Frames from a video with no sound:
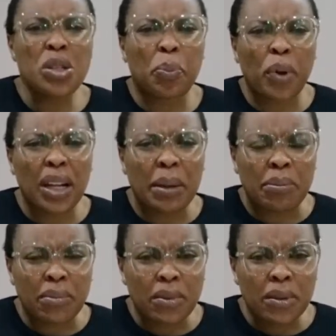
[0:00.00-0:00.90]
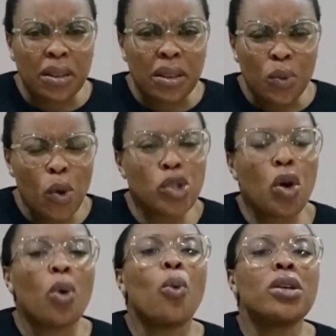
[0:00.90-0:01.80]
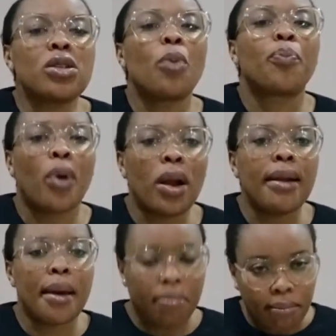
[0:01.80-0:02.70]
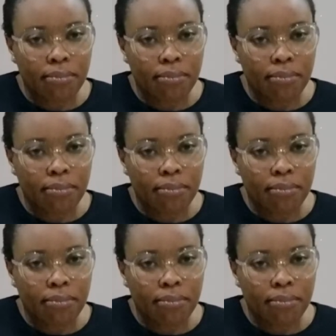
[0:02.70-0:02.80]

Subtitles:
your problem? What's your problem?